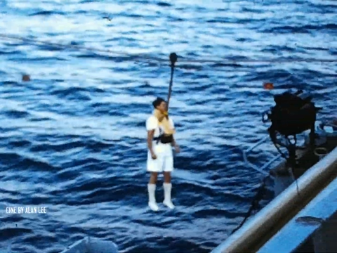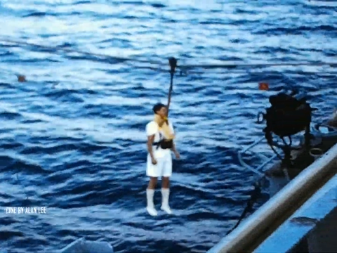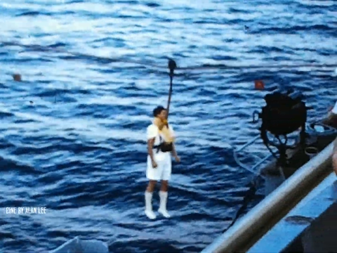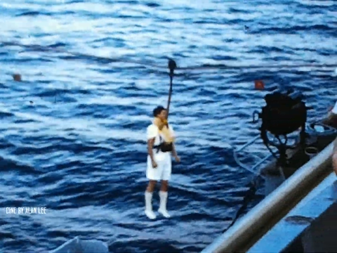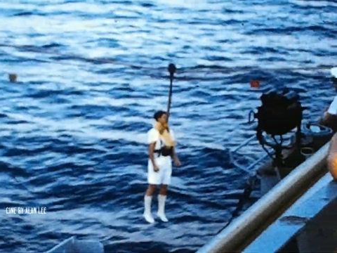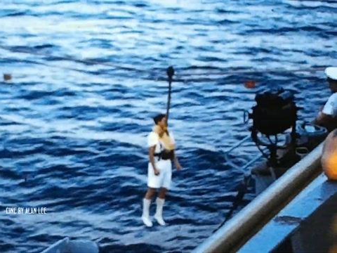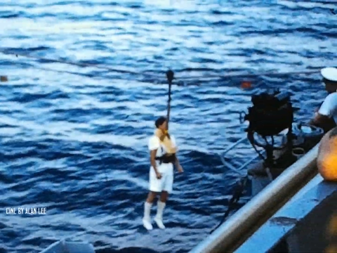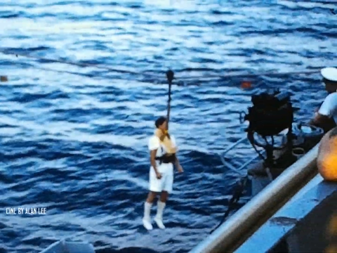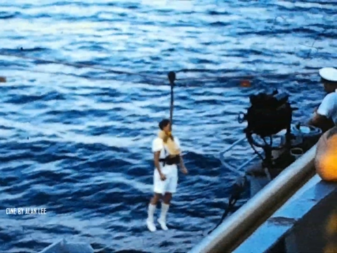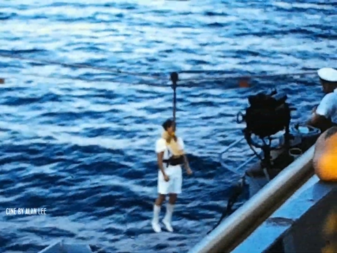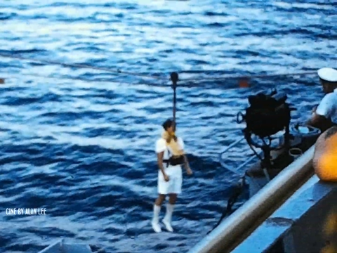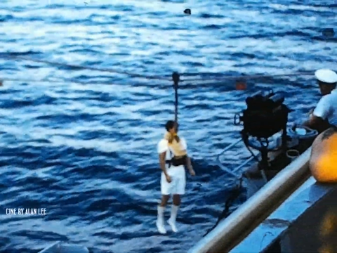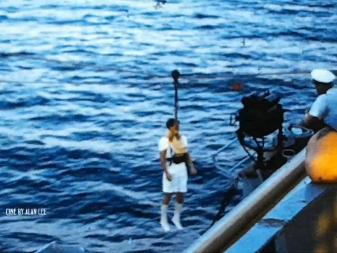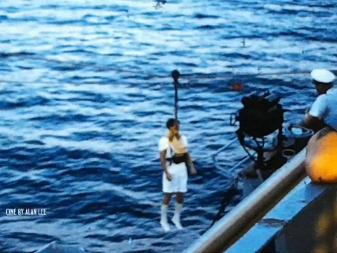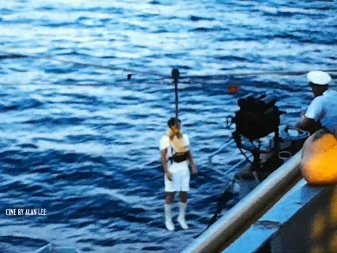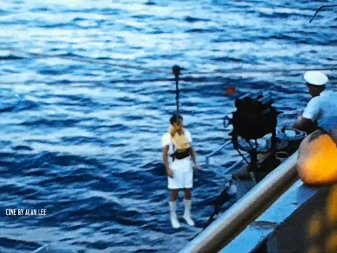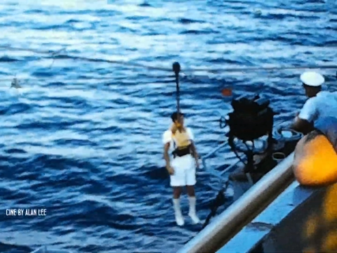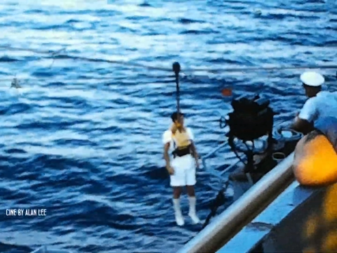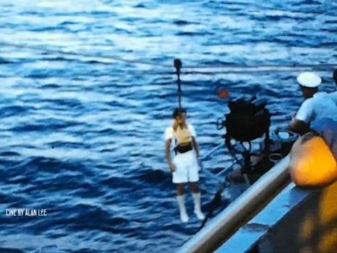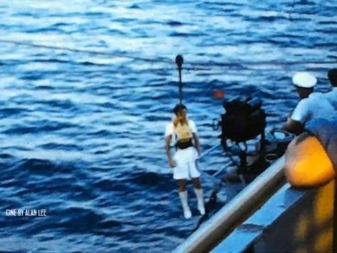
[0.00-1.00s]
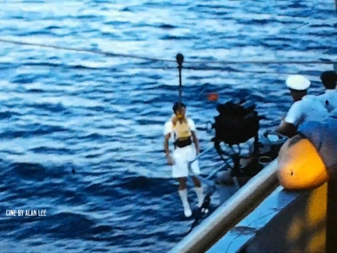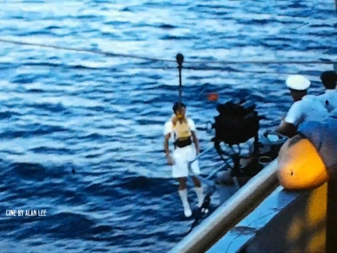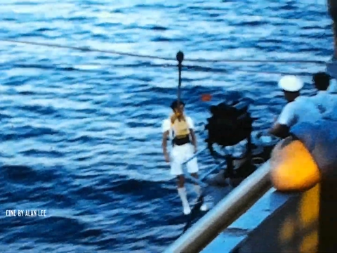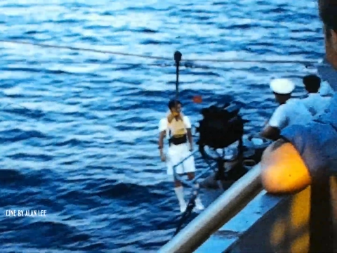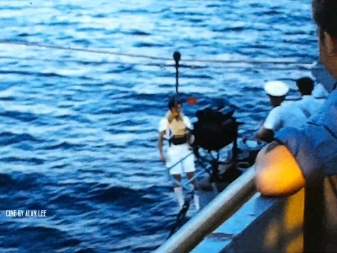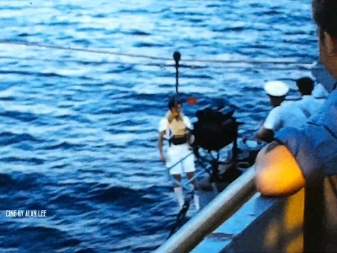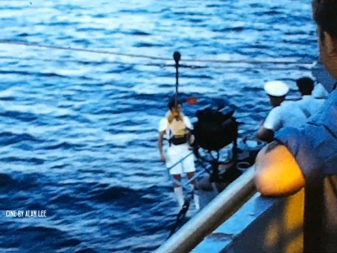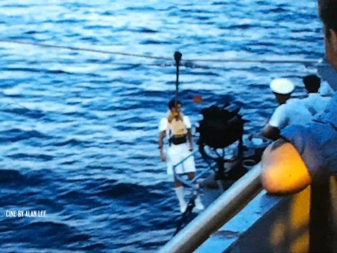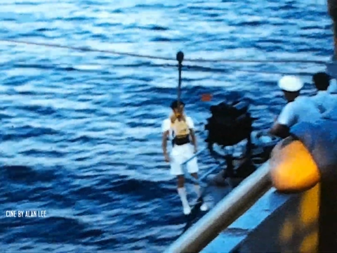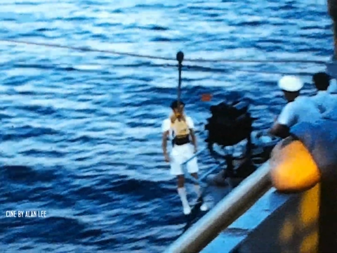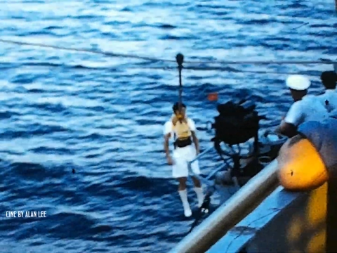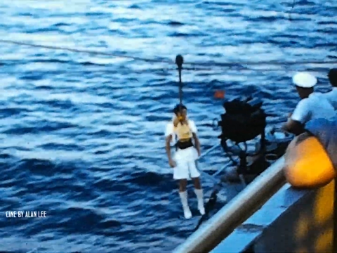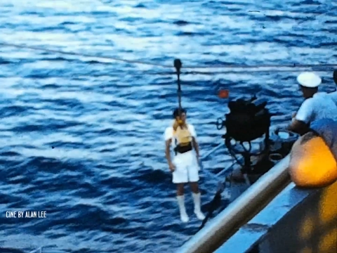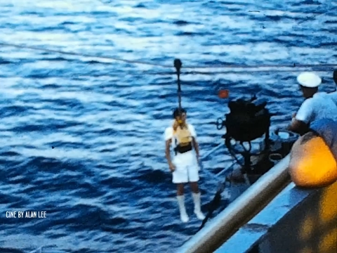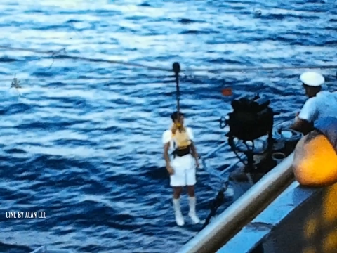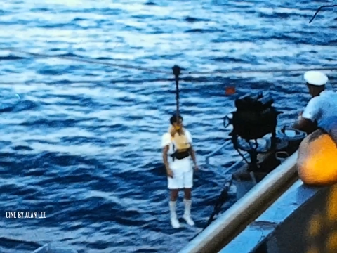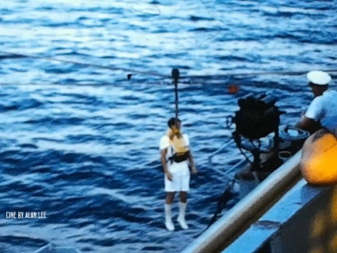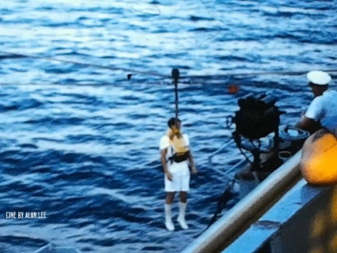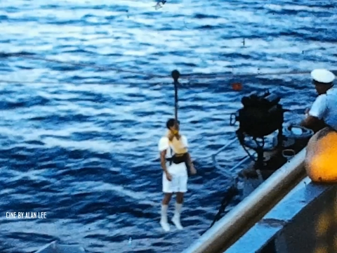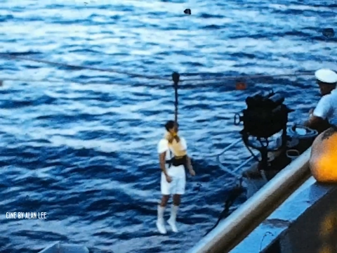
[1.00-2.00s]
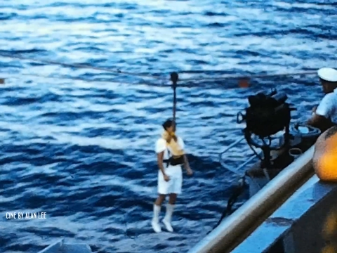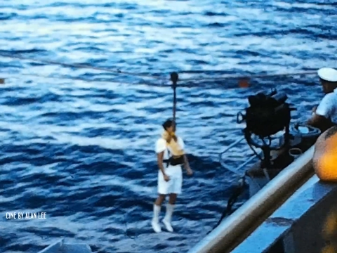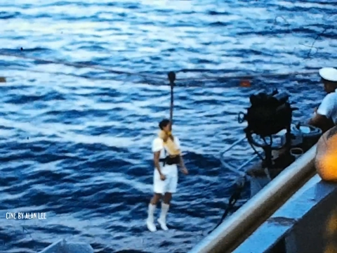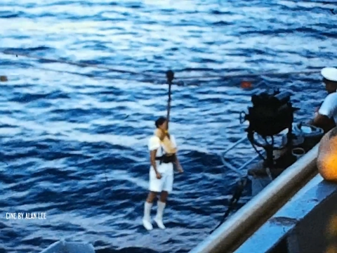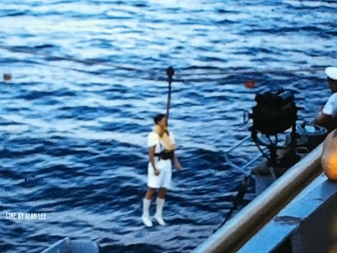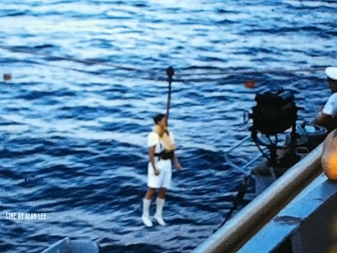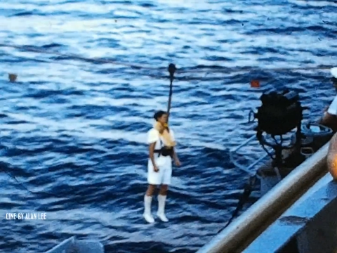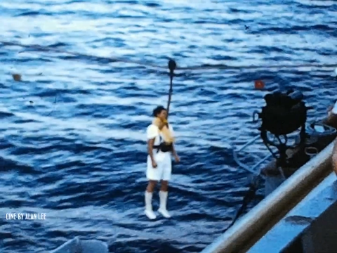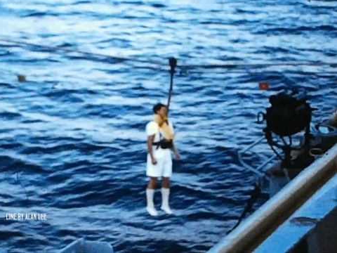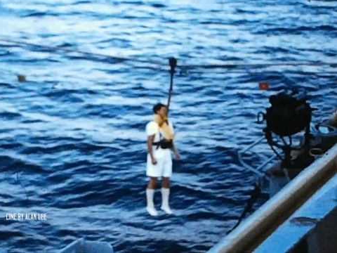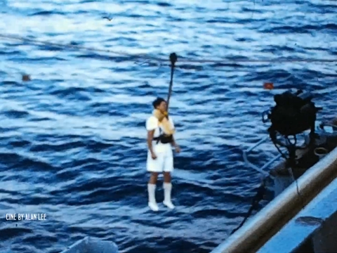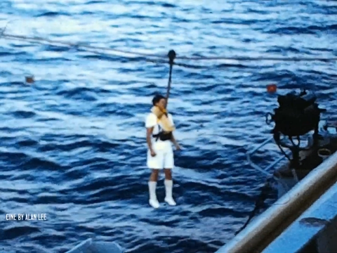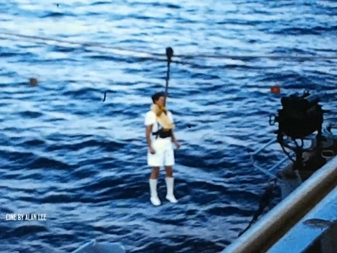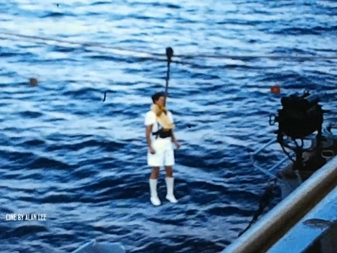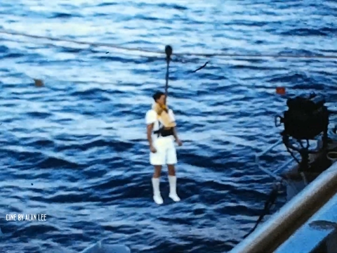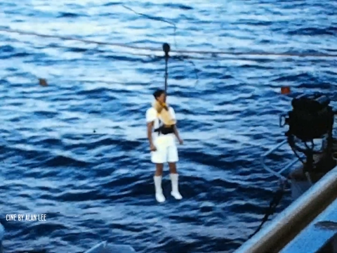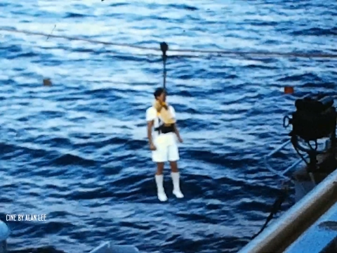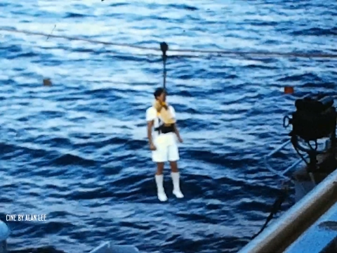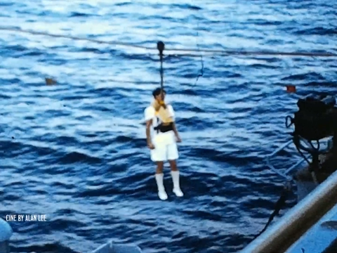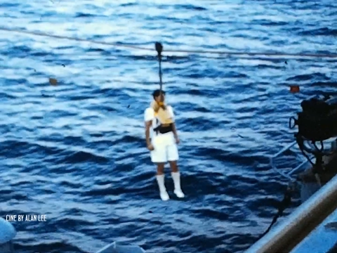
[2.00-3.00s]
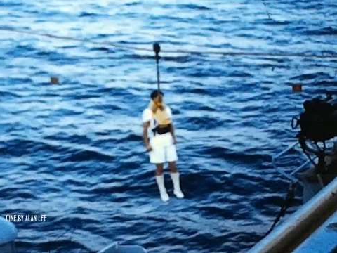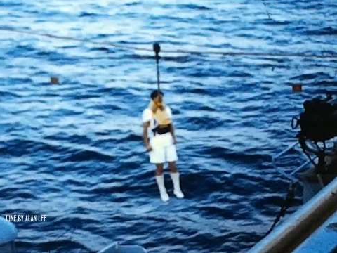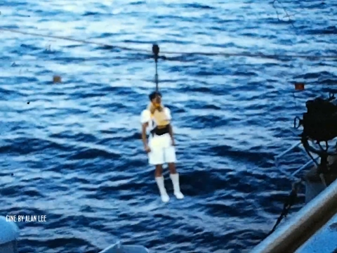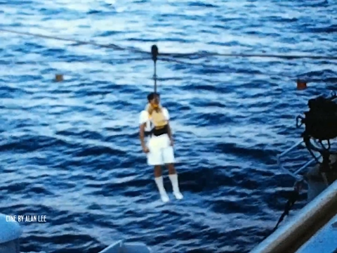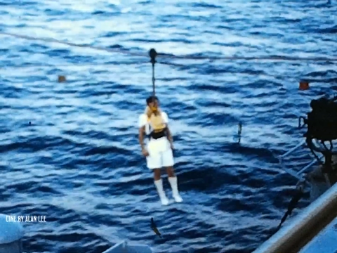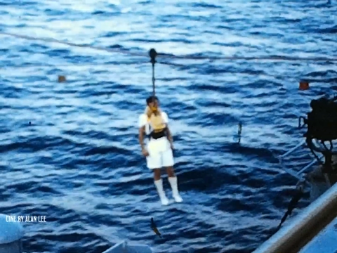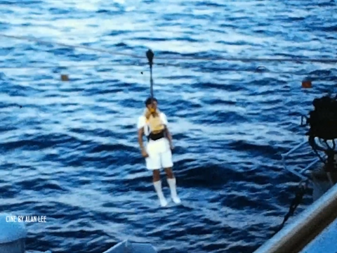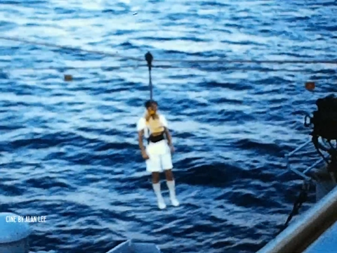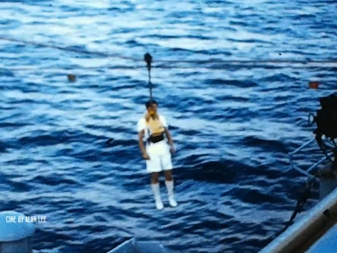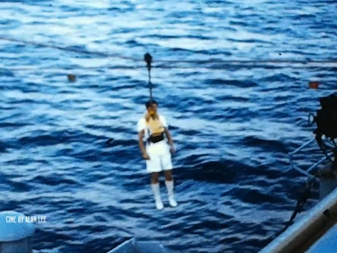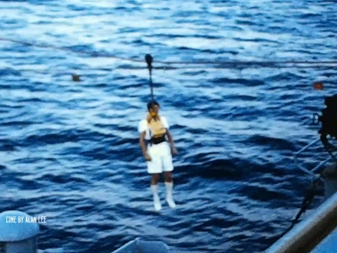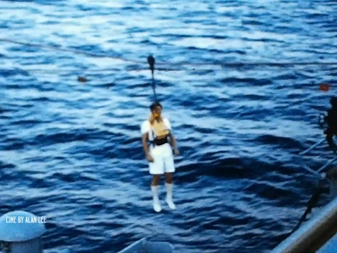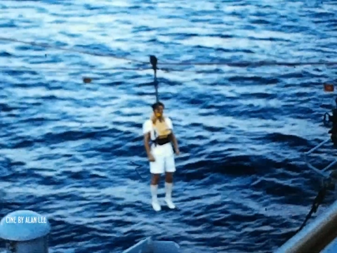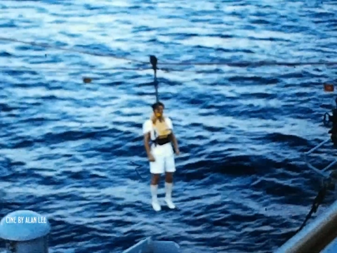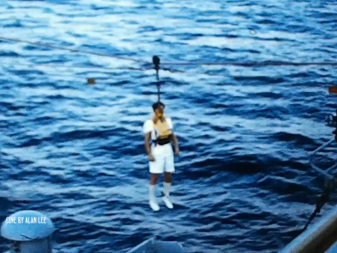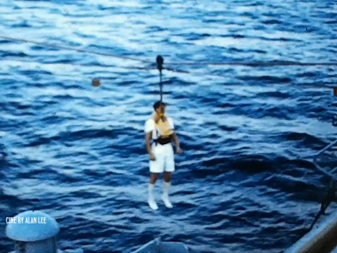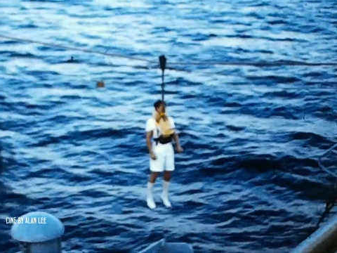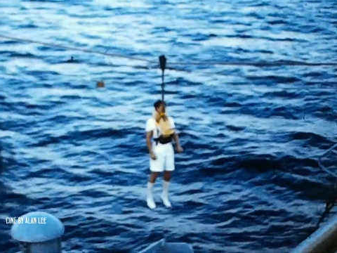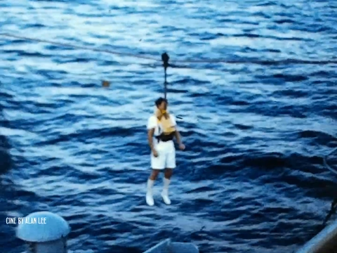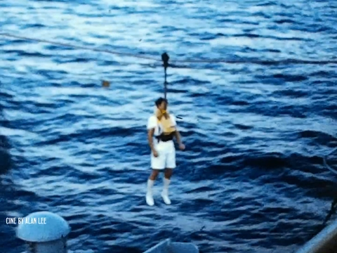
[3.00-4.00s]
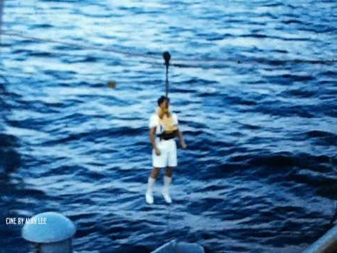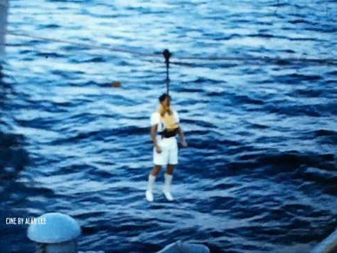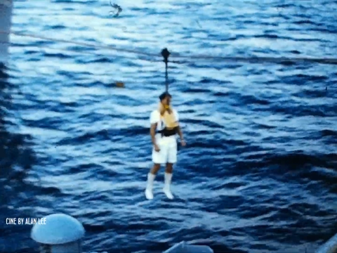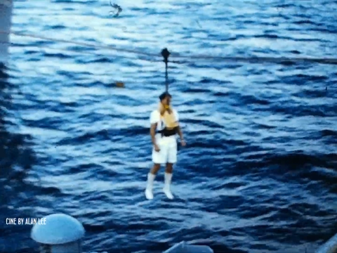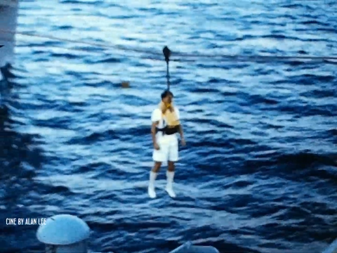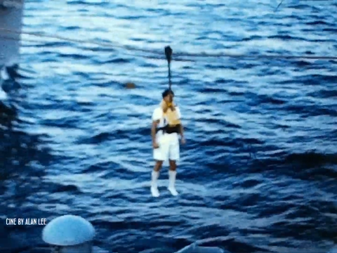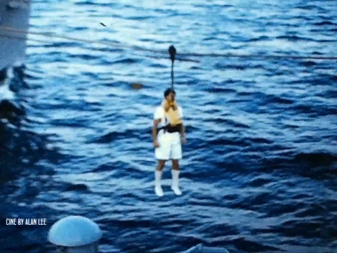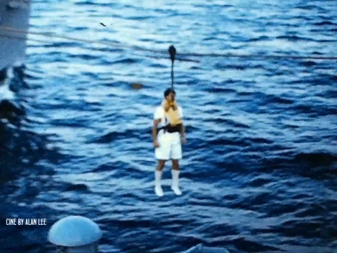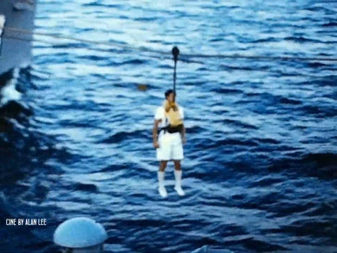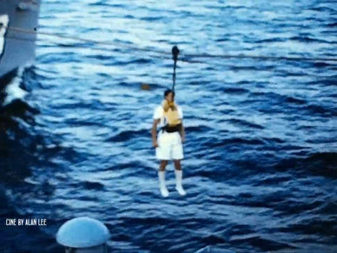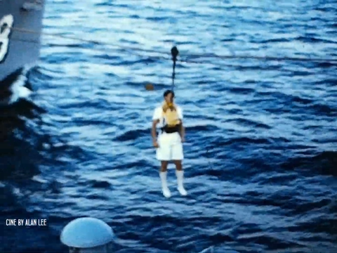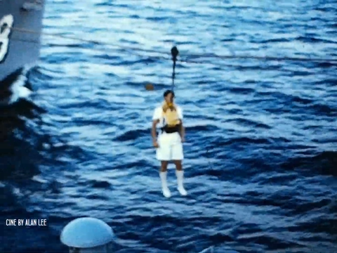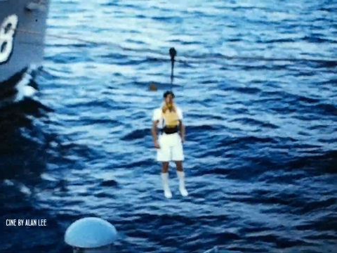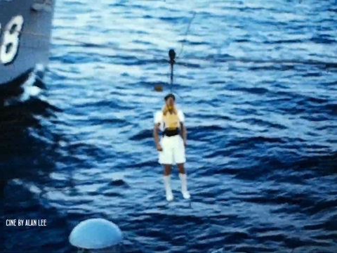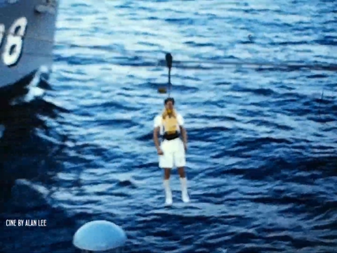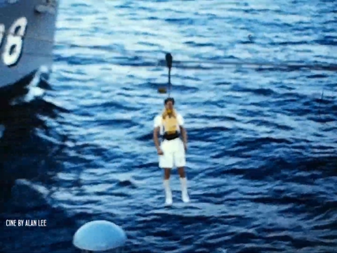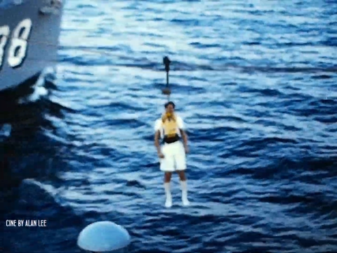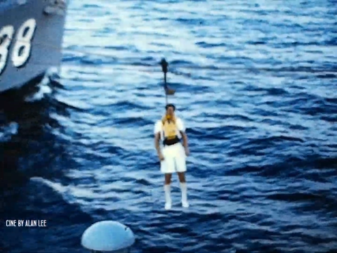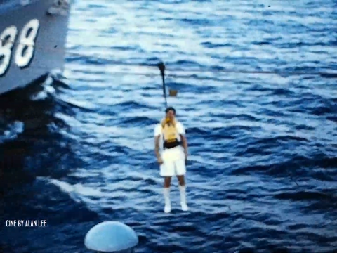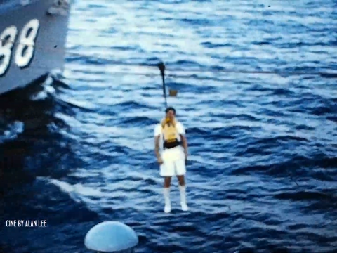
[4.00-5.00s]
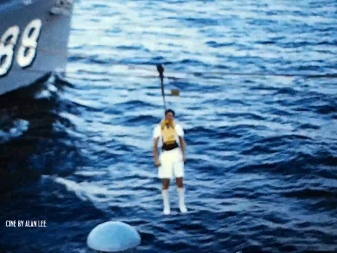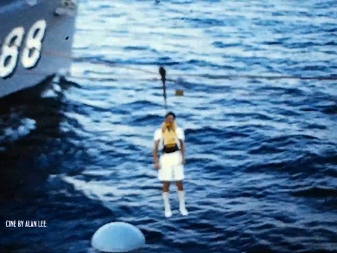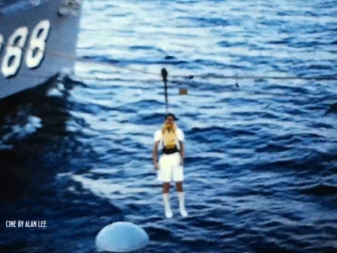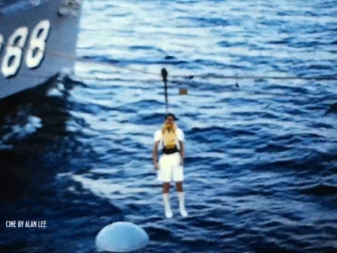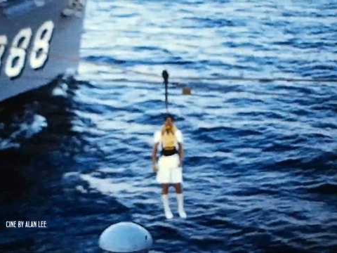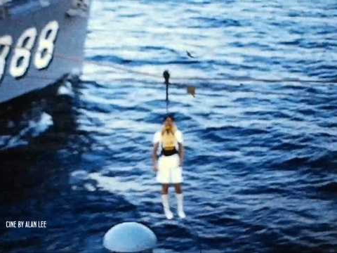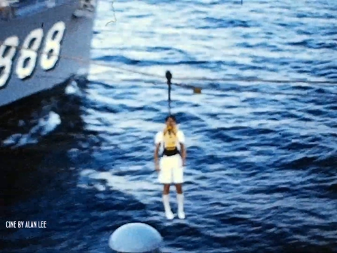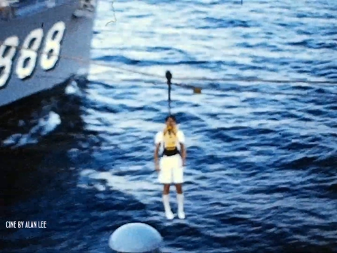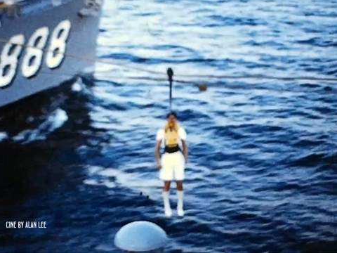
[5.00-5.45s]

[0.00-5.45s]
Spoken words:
No face is visible, so there are no lips to read.